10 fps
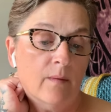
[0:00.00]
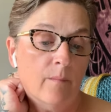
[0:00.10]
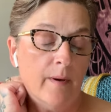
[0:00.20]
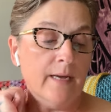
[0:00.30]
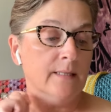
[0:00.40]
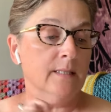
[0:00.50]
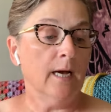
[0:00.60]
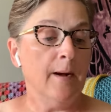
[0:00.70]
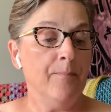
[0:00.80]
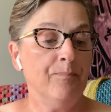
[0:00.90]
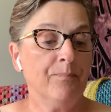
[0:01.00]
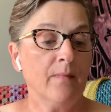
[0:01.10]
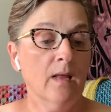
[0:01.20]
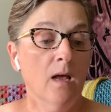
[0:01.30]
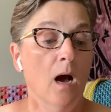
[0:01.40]
But um,
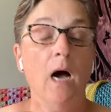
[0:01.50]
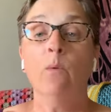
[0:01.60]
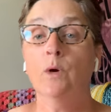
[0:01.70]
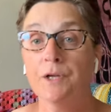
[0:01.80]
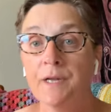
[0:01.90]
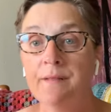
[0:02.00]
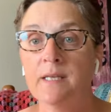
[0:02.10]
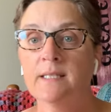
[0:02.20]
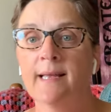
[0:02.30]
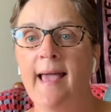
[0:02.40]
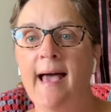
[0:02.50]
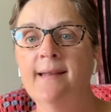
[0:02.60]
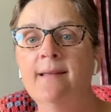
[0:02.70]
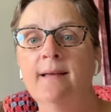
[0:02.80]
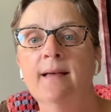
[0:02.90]
I will knit this
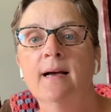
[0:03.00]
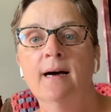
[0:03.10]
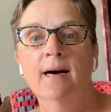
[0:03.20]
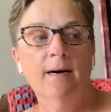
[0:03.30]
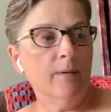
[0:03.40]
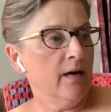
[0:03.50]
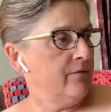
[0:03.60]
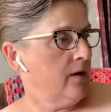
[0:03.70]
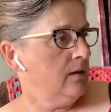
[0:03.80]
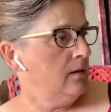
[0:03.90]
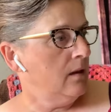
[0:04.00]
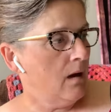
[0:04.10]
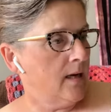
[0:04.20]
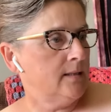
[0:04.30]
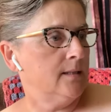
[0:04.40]
again. Um, I've got
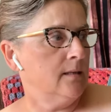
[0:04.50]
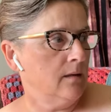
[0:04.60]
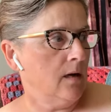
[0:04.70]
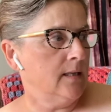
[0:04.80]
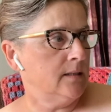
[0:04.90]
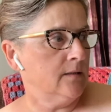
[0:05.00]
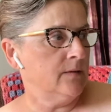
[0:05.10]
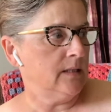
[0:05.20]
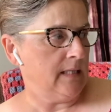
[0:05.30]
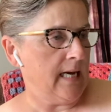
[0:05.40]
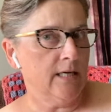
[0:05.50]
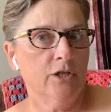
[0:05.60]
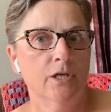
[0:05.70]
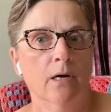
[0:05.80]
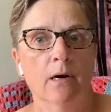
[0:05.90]
lots and lots of
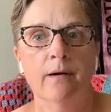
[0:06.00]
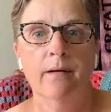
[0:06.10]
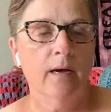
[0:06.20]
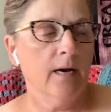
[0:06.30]
stash yarn